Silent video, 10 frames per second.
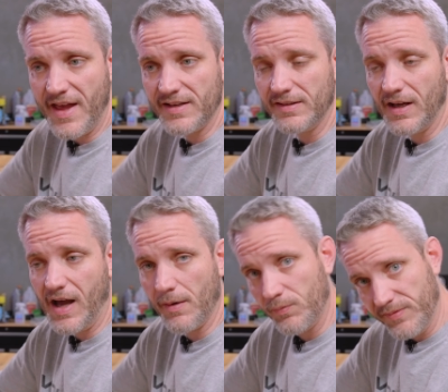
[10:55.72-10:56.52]
then
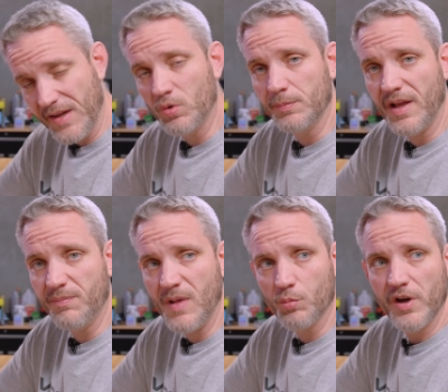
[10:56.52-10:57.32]
I then want to play
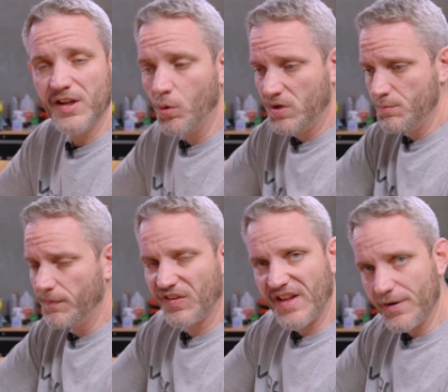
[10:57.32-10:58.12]
with memory. You don't want to
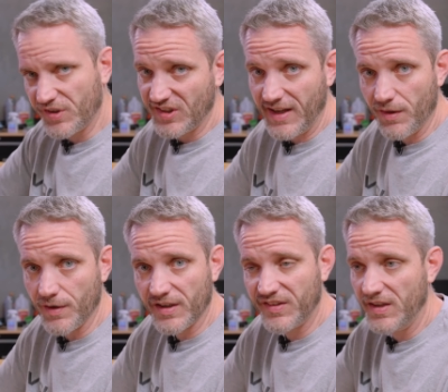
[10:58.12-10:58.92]
move the sliders
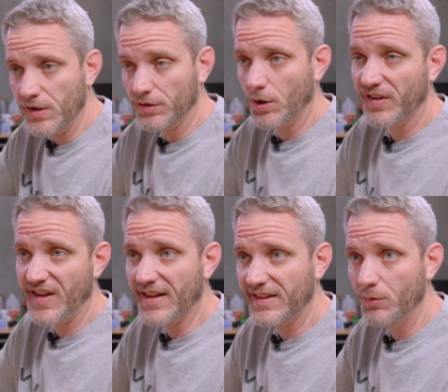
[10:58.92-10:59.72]
together because then you don't know
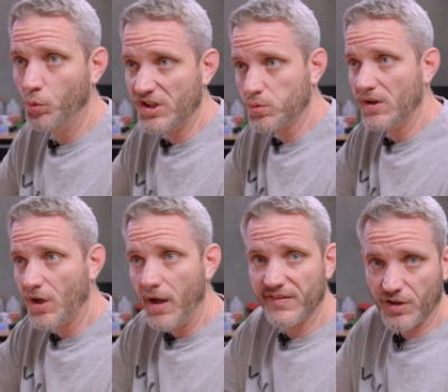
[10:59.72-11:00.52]
exactly which one
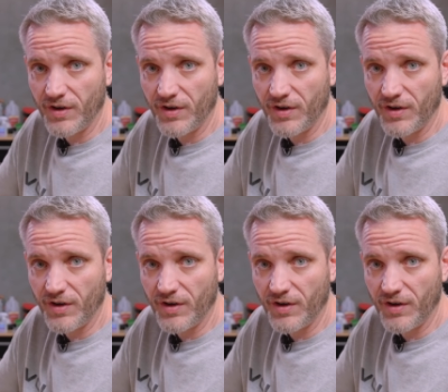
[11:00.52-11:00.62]
caused